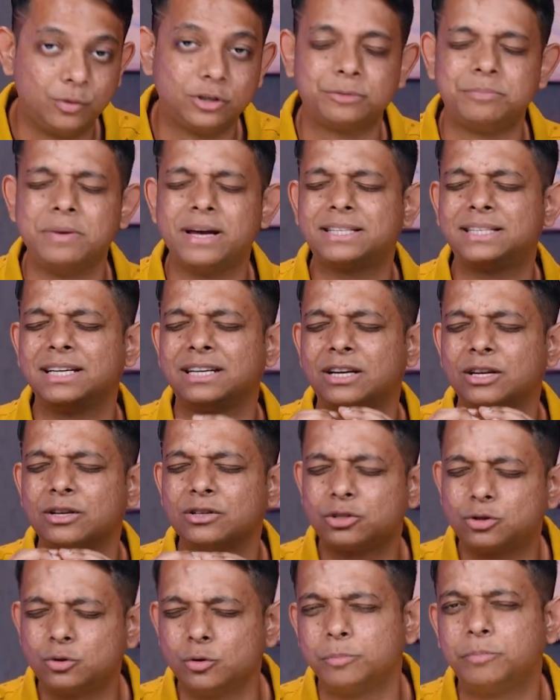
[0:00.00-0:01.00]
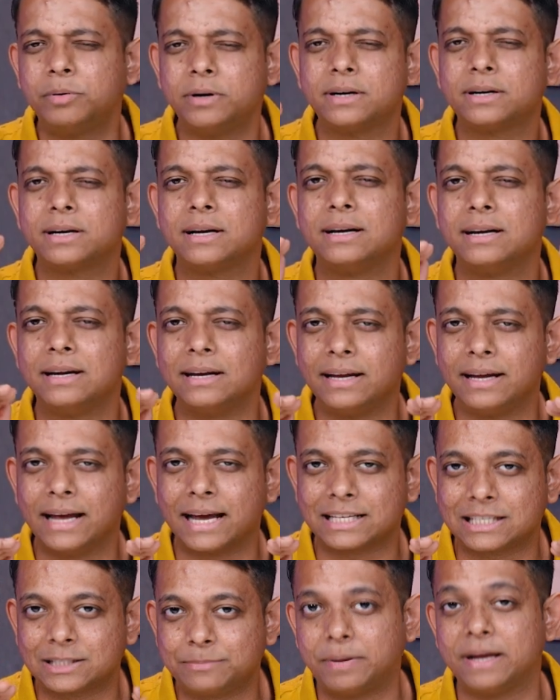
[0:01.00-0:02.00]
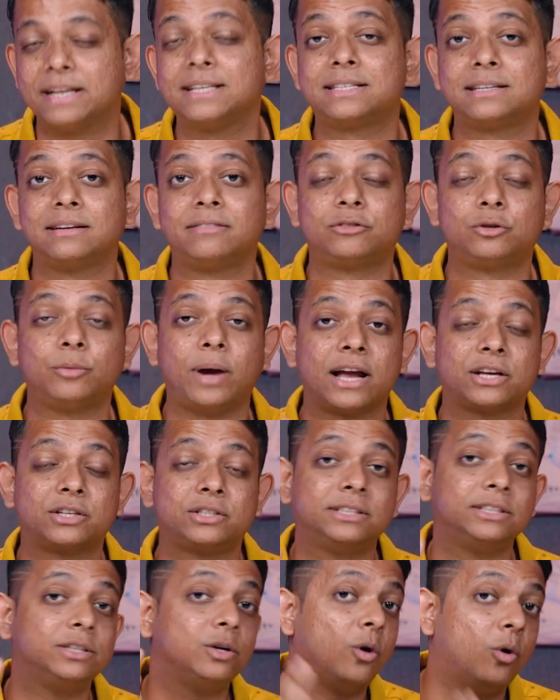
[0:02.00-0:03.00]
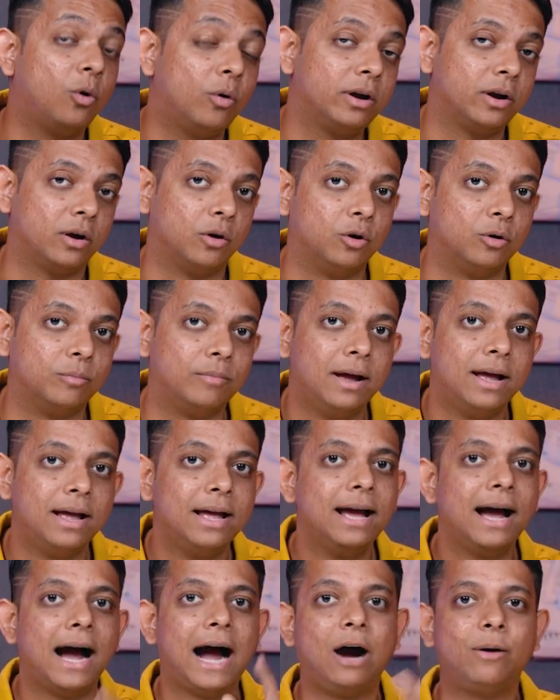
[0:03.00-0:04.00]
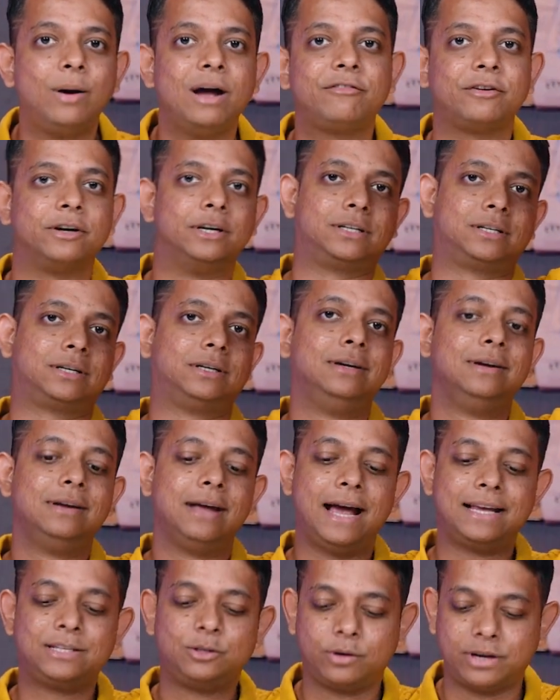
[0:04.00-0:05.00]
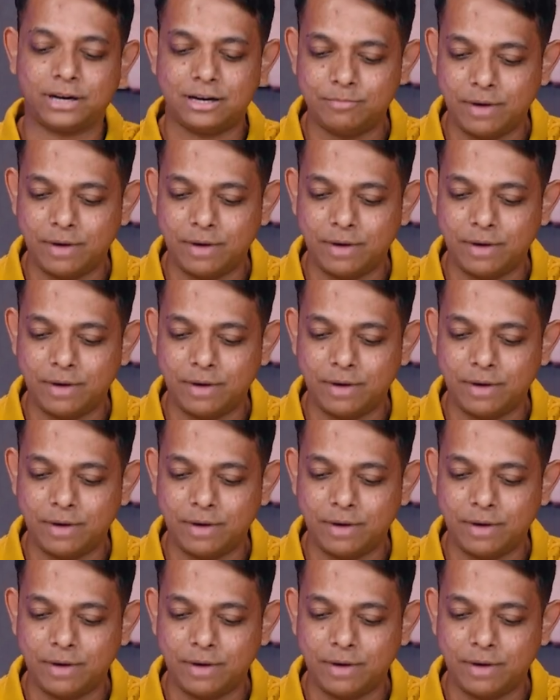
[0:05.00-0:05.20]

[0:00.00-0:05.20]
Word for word: which makes it super expensive to actually own a home. However, as you